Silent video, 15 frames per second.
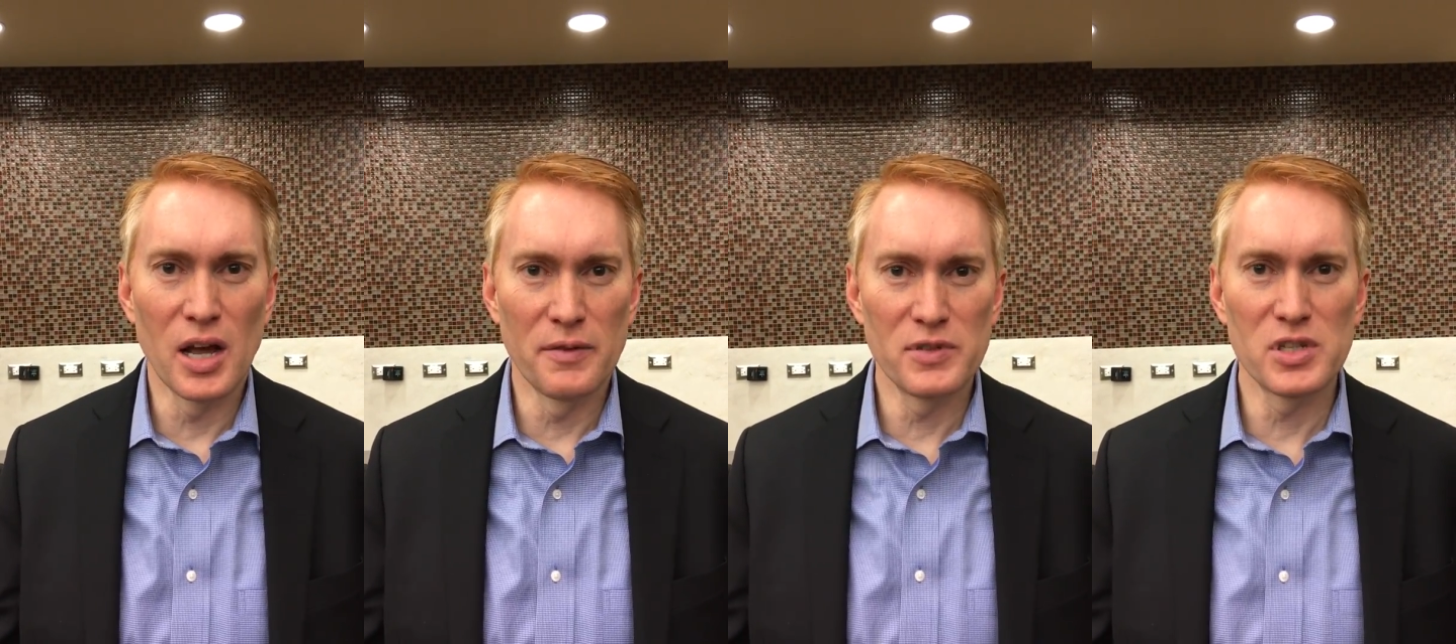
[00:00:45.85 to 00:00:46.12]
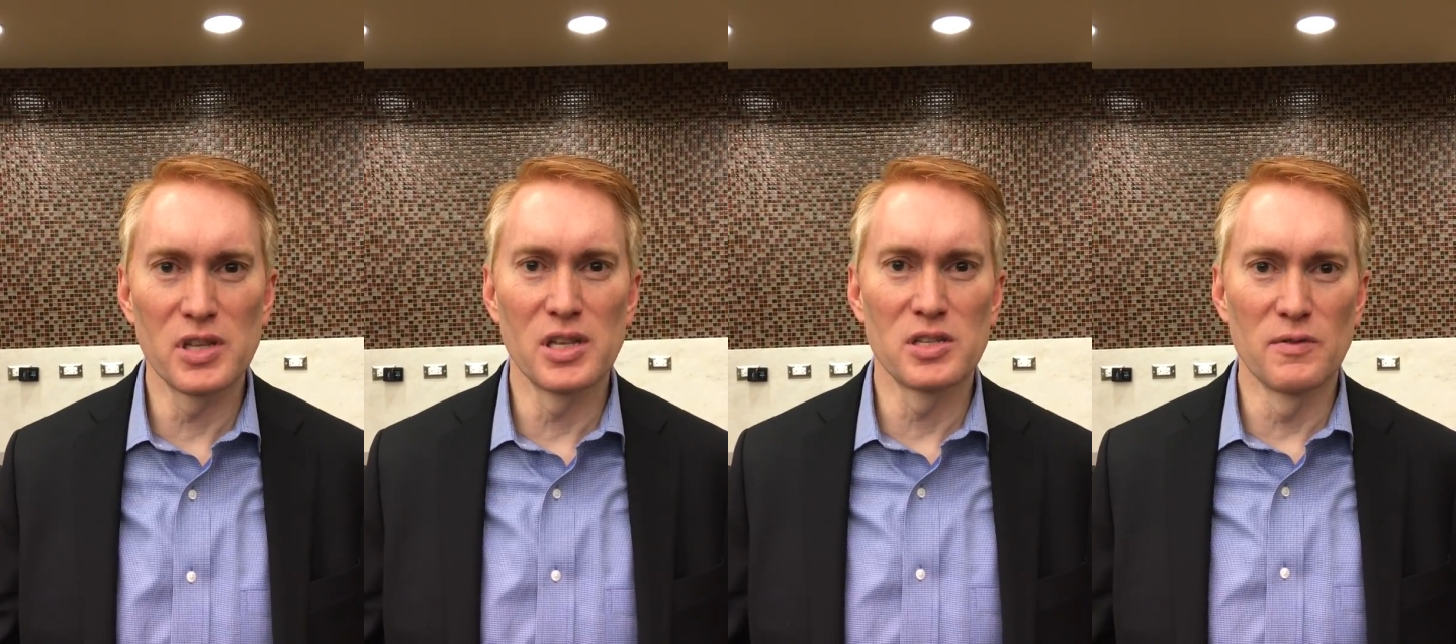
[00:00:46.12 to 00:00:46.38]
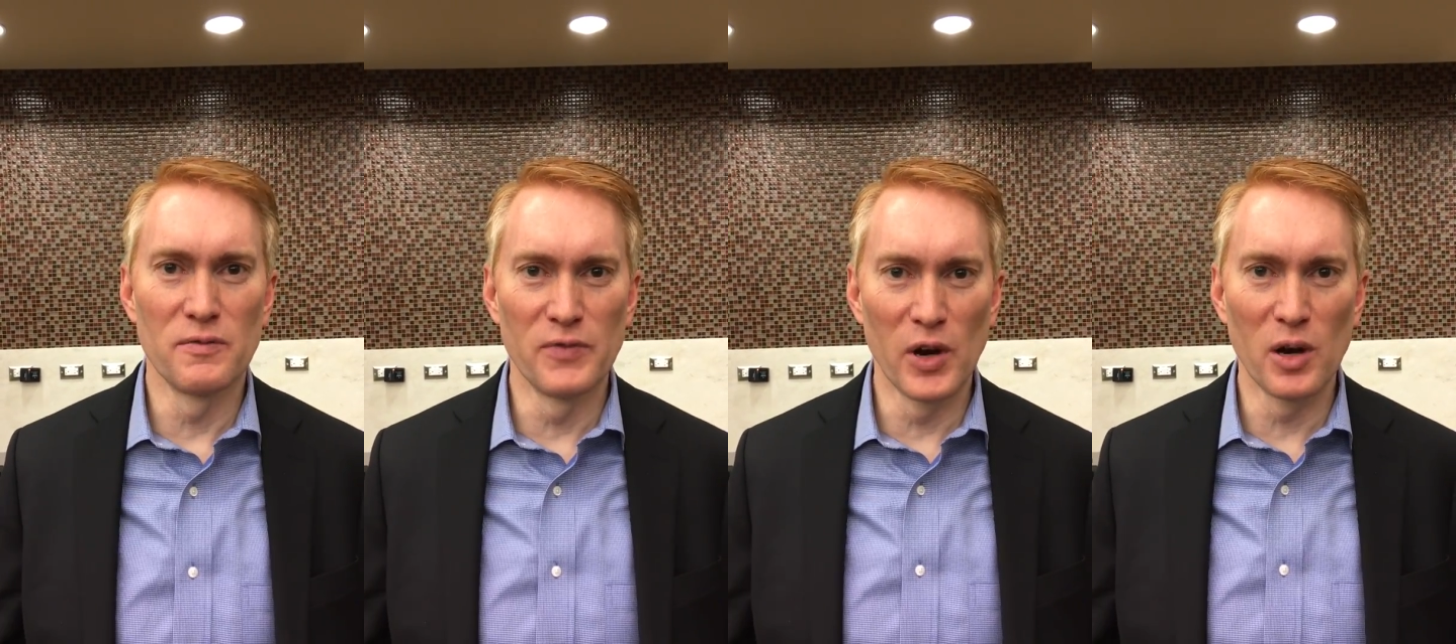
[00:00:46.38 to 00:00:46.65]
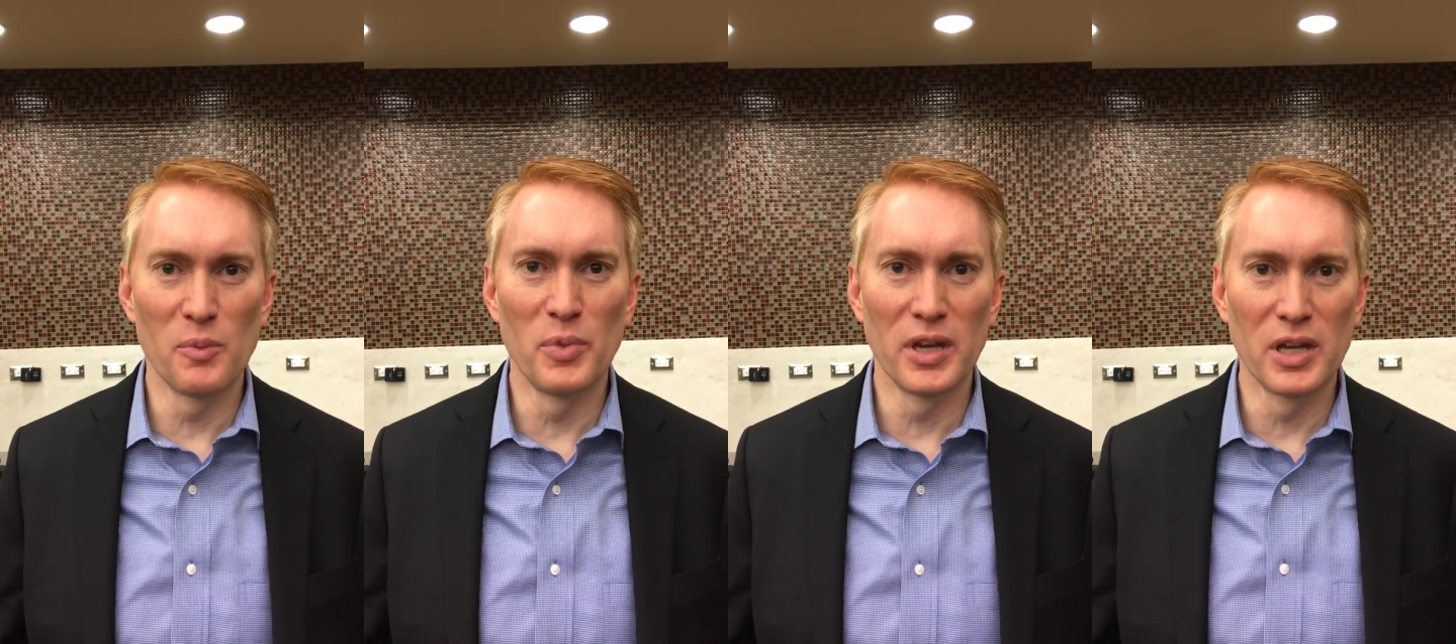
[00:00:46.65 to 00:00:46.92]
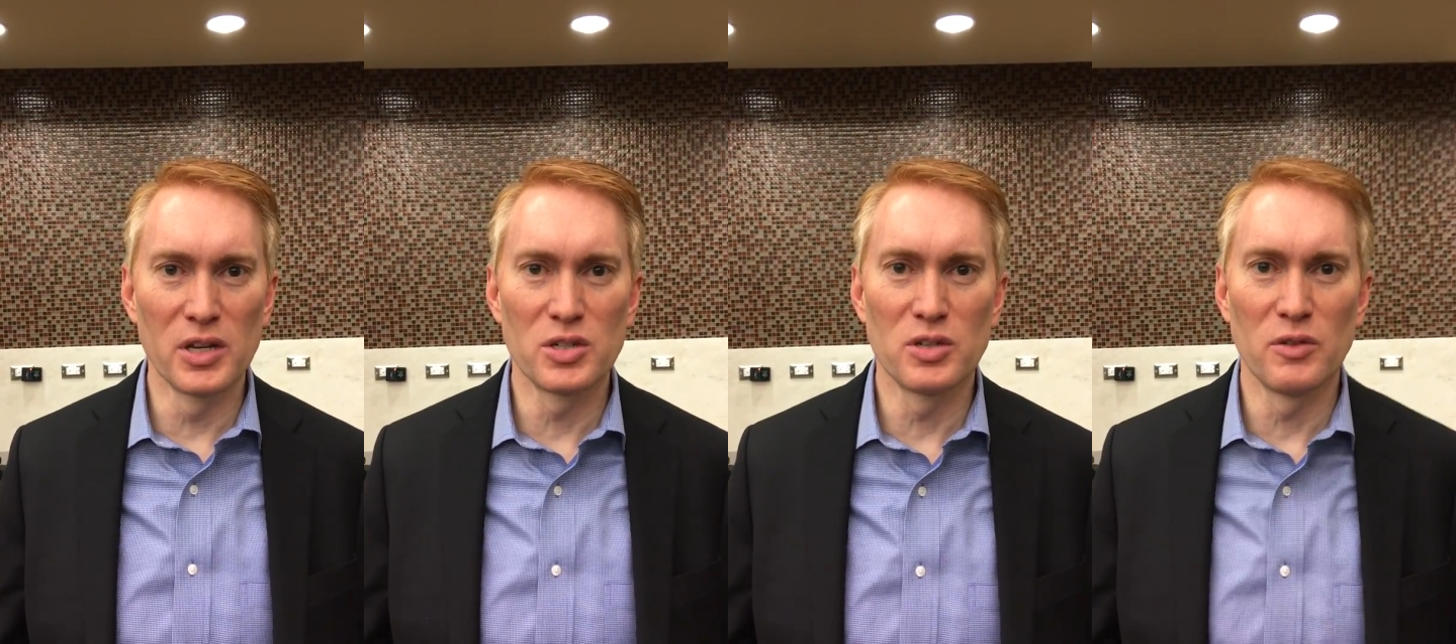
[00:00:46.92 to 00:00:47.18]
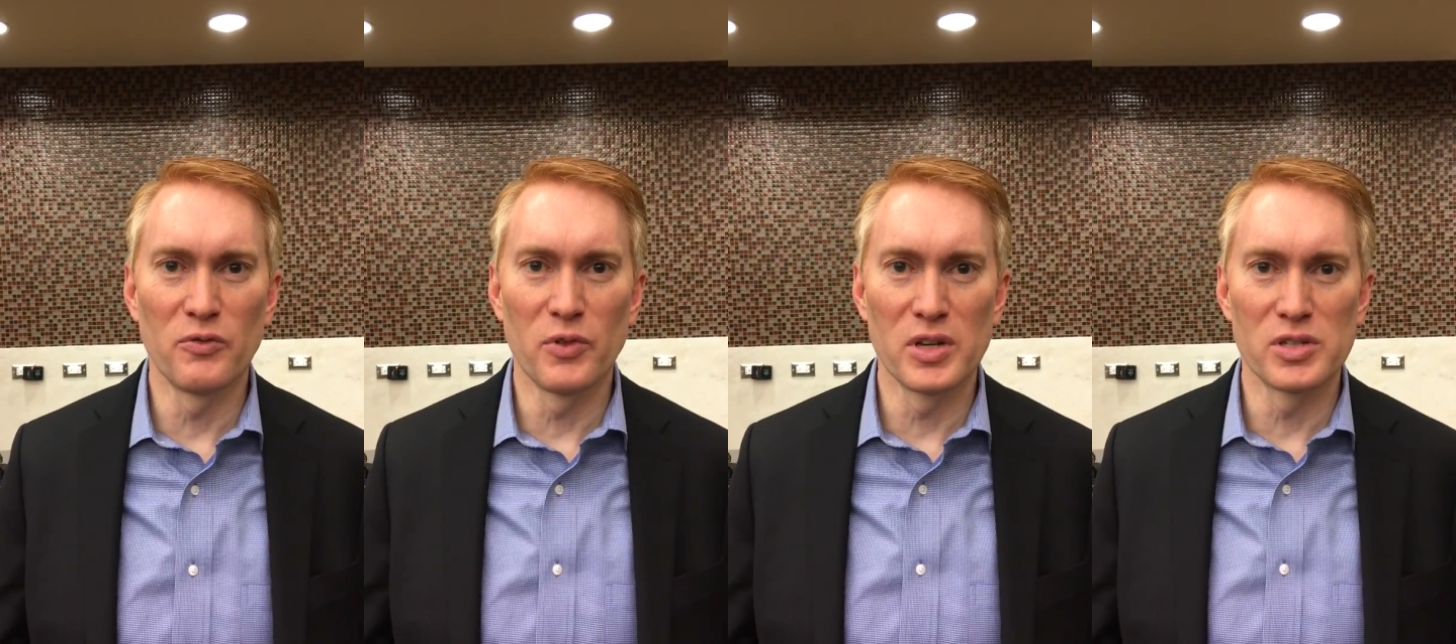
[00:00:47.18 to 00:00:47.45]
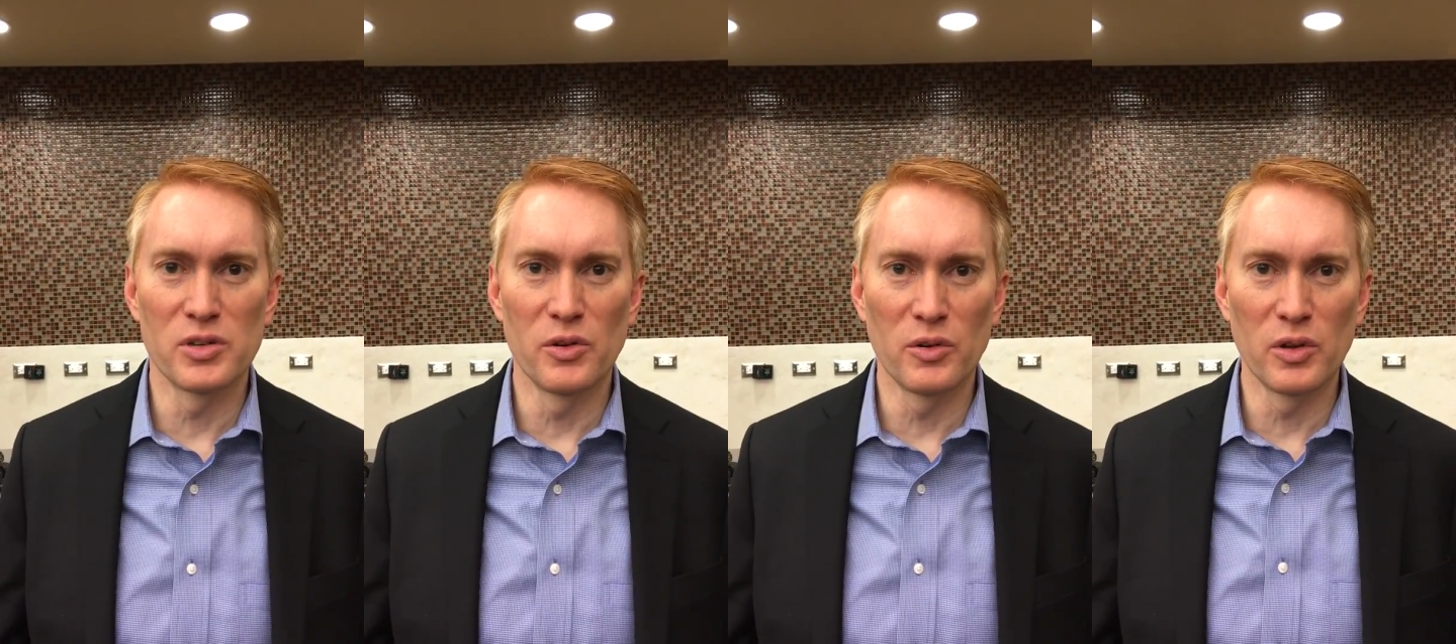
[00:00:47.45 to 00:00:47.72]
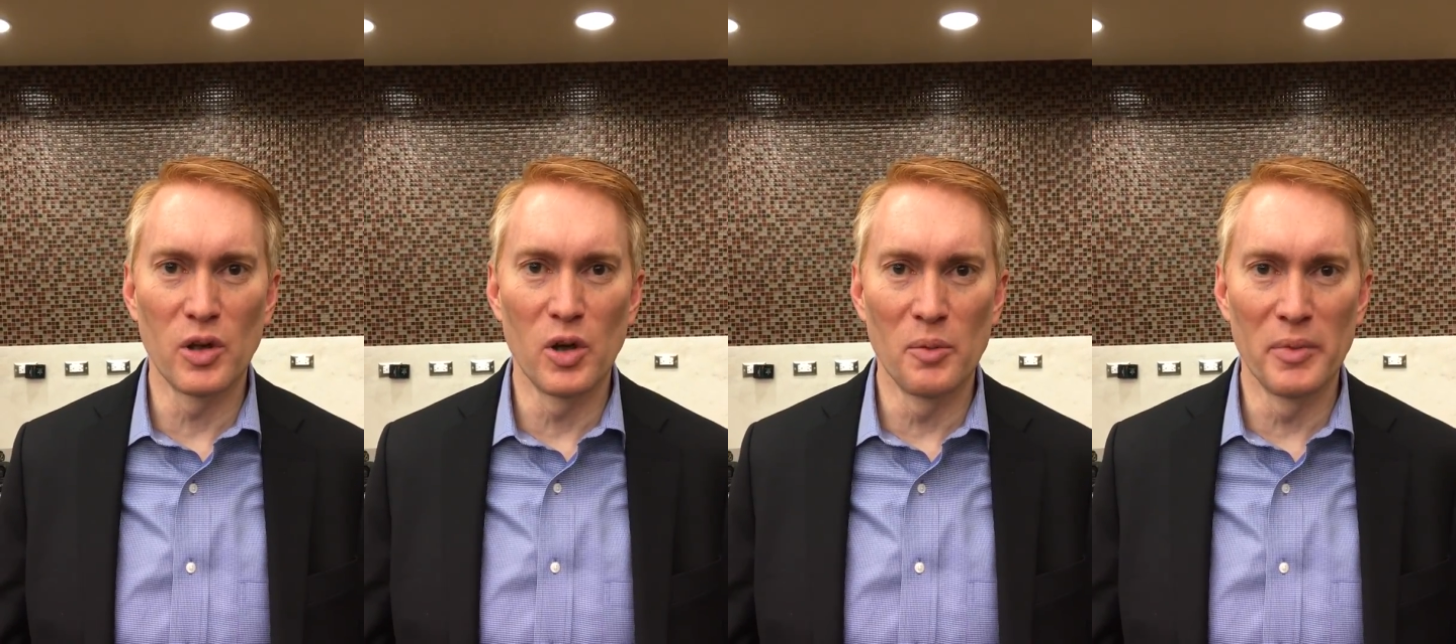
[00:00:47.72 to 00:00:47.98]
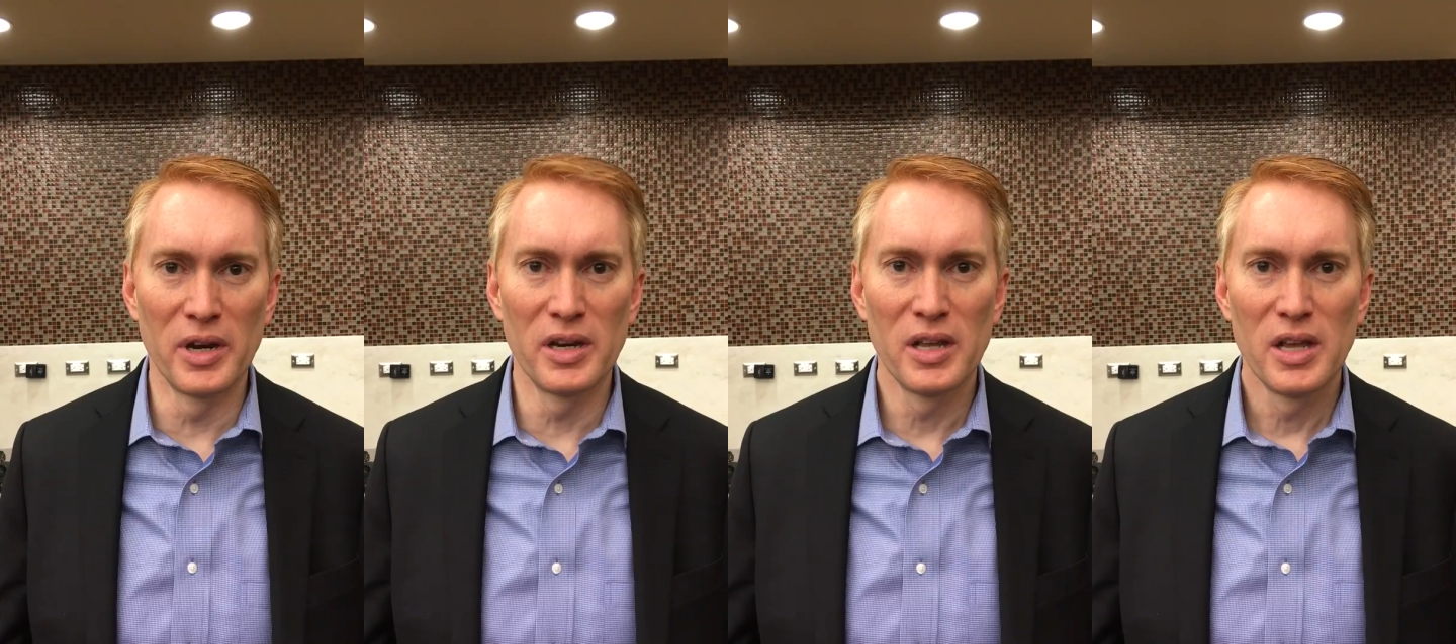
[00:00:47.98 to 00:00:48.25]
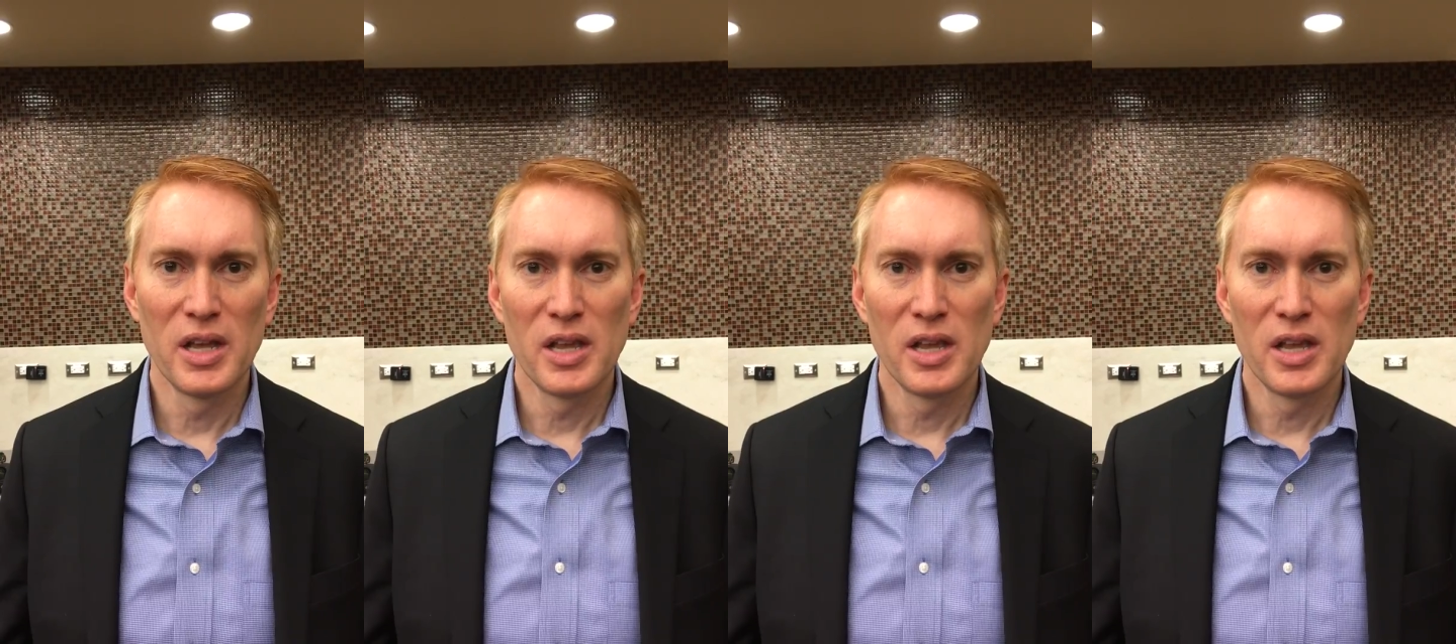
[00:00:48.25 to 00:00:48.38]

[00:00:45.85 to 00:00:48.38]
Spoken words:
Obviously, that's a very big issue for us in Oklahoma.